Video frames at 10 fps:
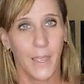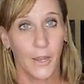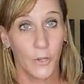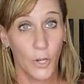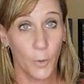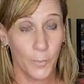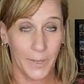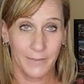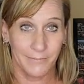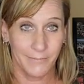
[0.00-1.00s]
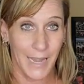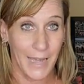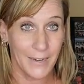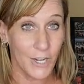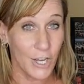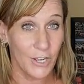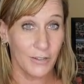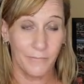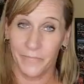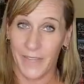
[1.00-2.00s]
Nope, not at
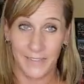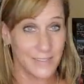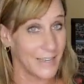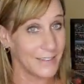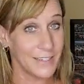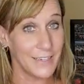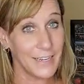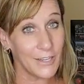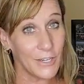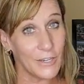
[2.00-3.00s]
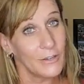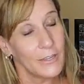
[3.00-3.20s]
all. That's not the deal.